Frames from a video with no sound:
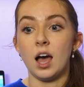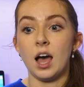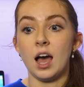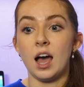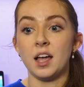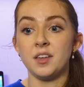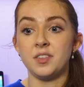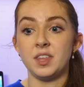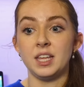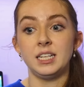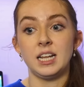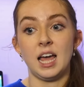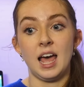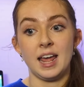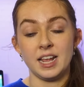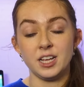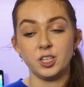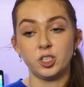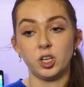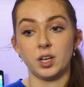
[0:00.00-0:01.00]
I think the
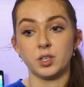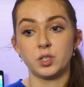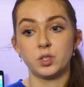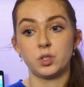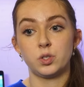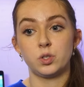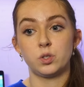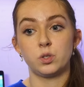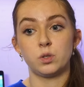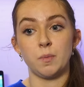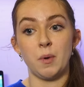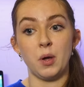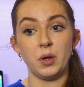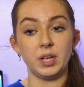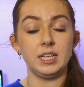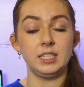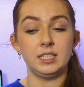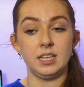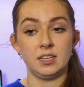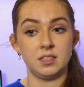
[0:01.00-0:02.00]
NHS
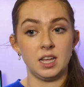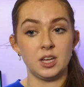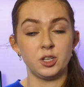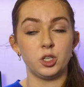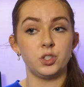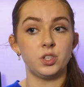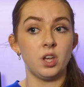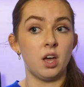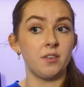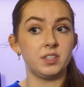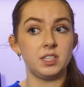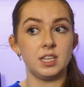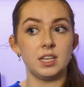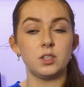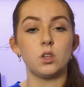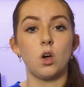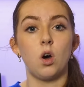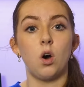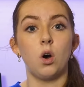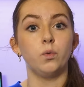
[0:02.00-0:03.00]
smoking cessation services
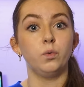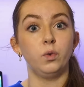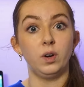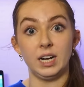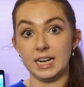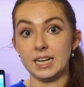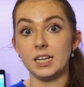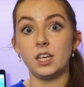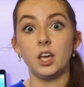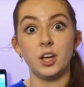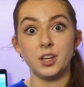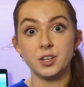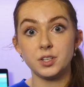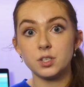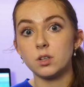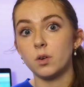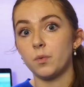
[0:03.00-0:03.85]
are really good.